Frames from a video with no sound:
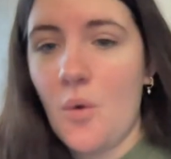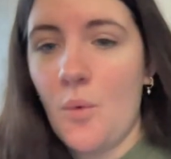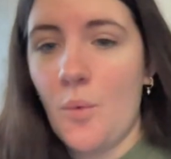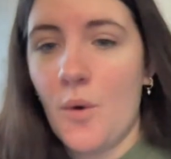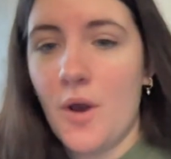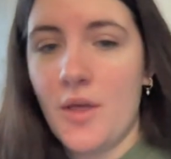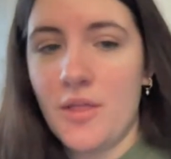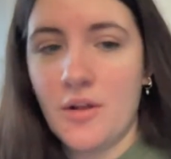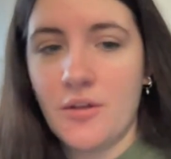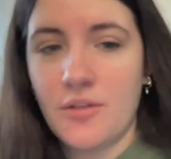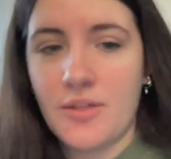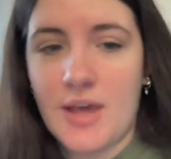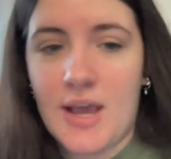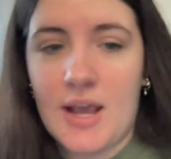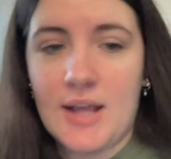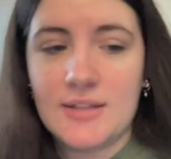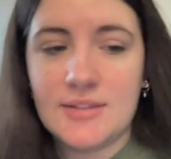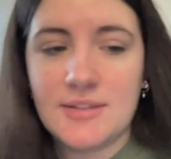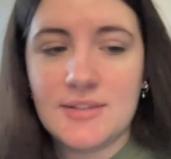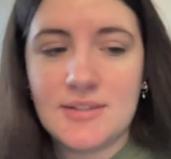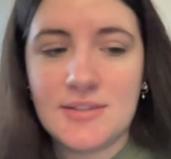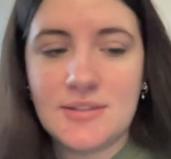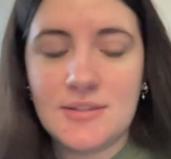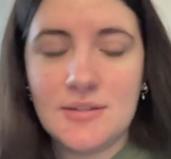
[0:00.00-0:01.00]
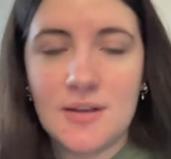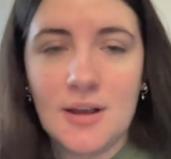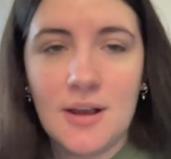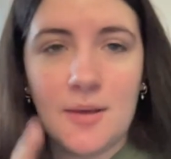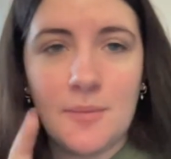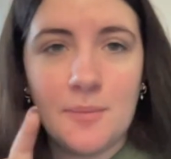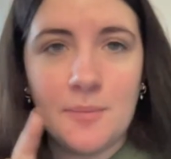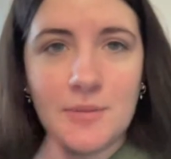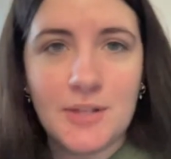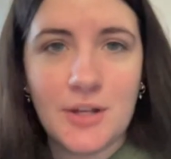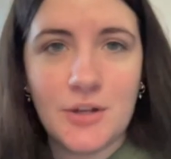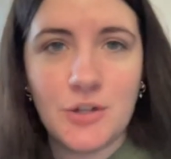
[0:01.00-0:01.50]
whether that's
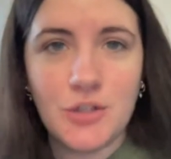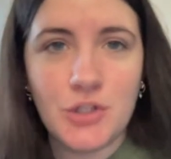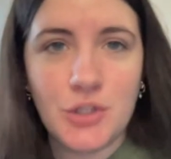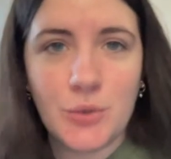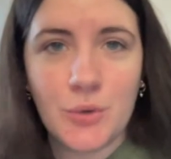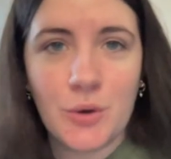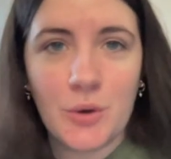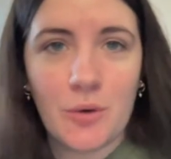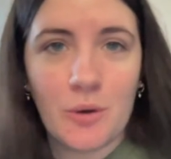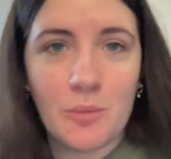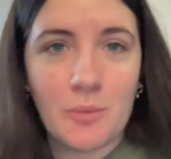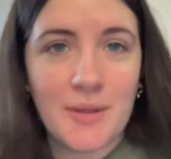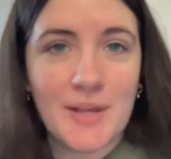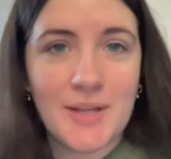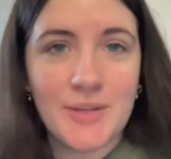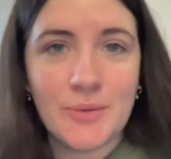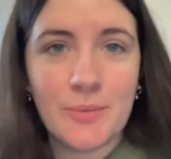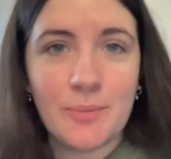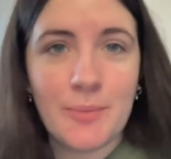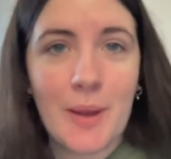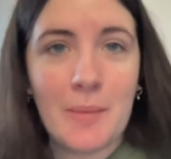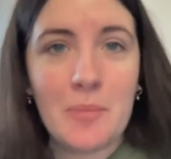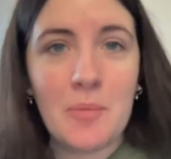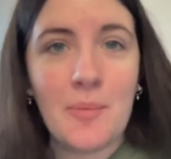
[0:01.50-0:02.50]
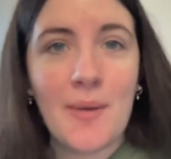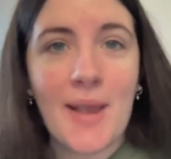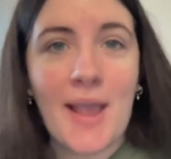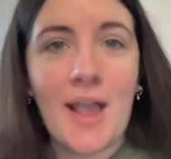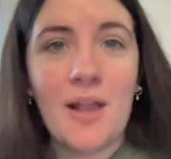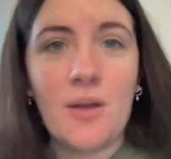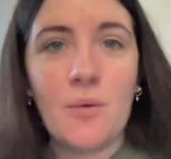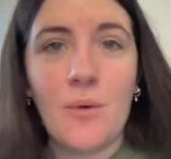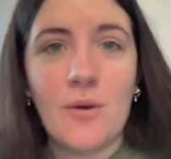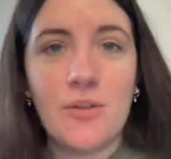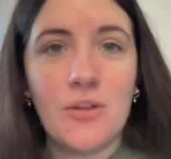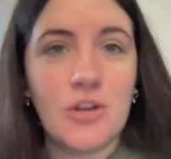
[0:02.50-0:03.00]
send you a replacement
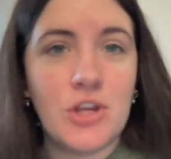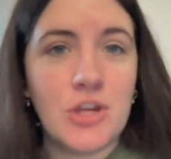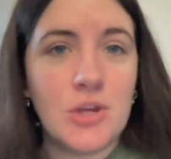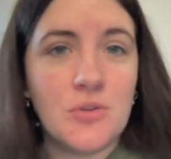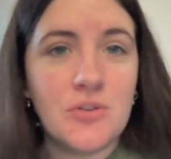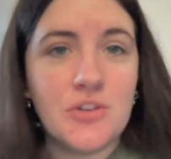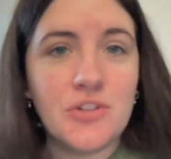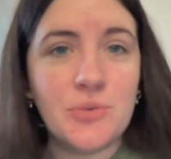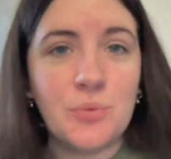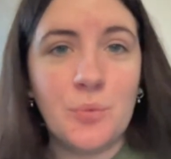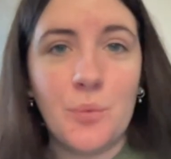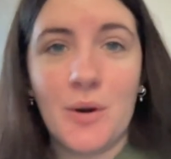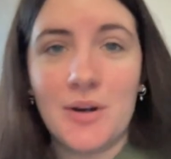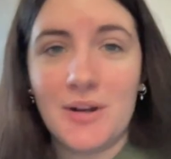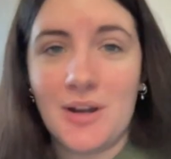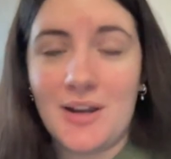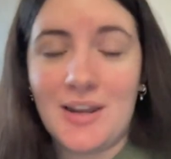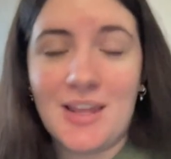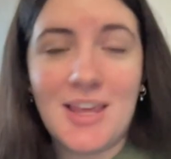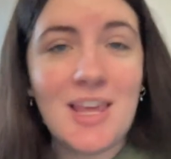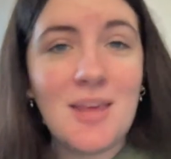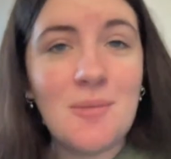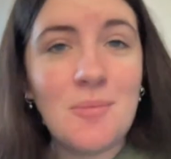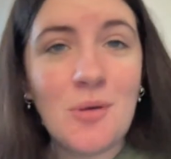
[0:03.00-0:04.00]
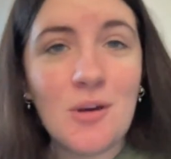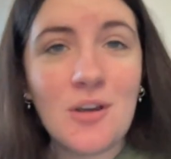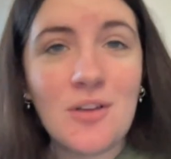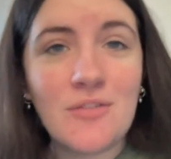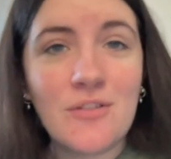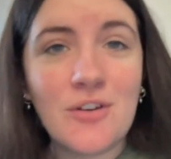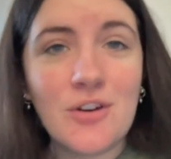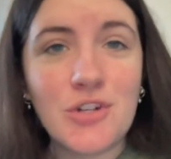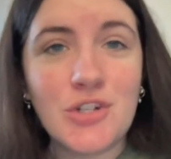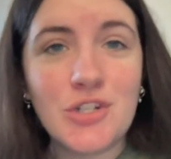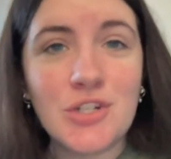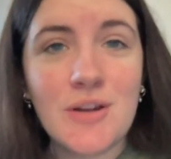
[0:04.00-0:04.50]
paperback, whether you just want an ebook
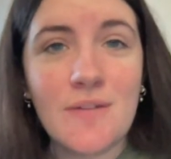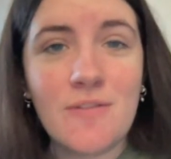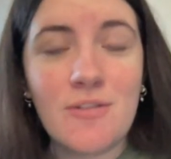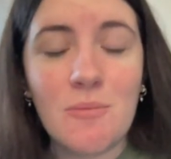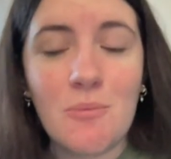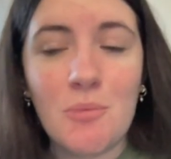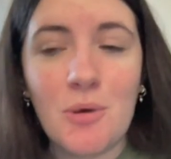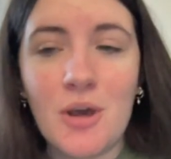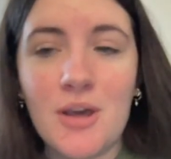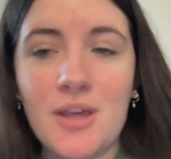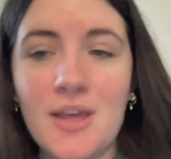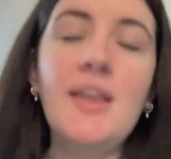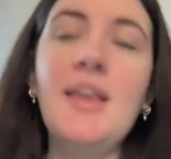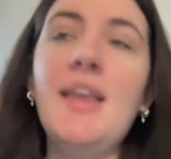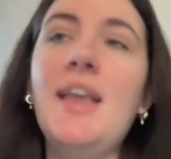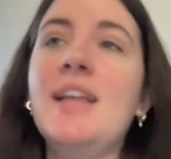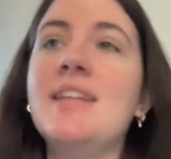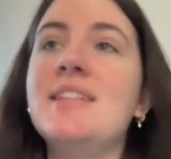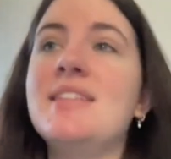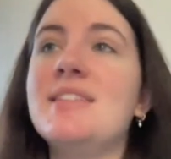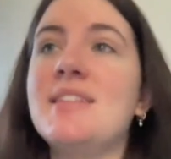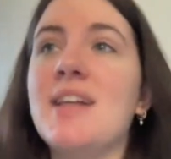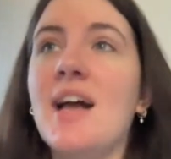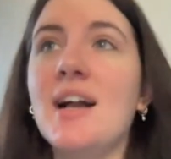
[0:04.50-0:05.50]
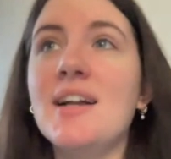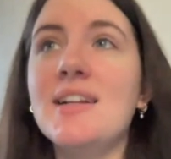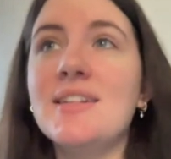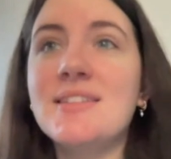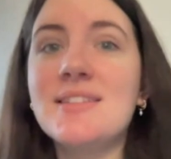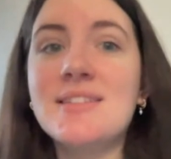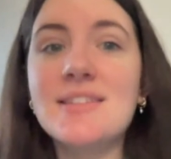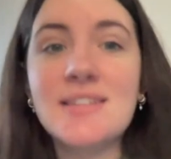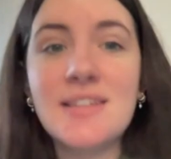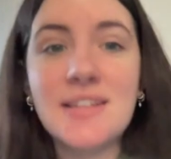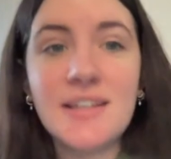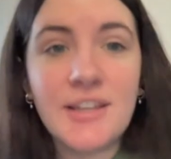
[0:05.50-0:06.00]
version of the book. It
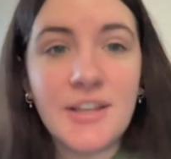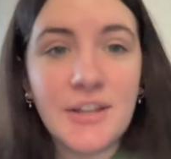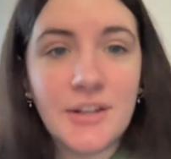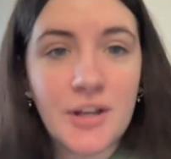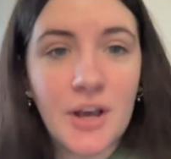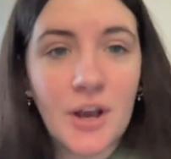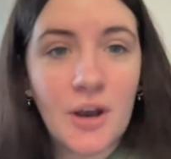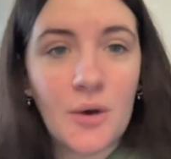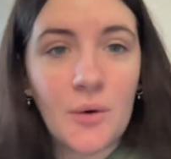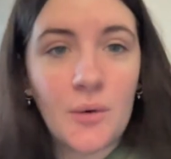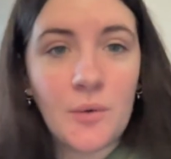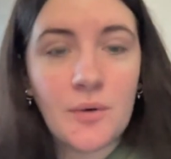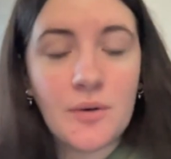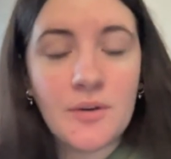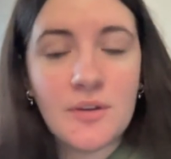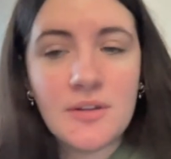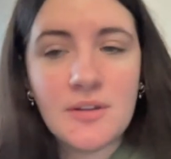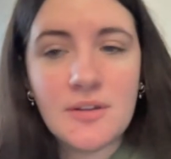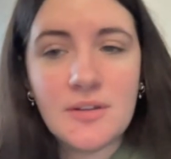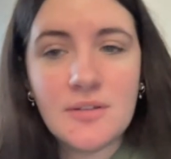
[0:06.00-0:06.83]
sucks, you know.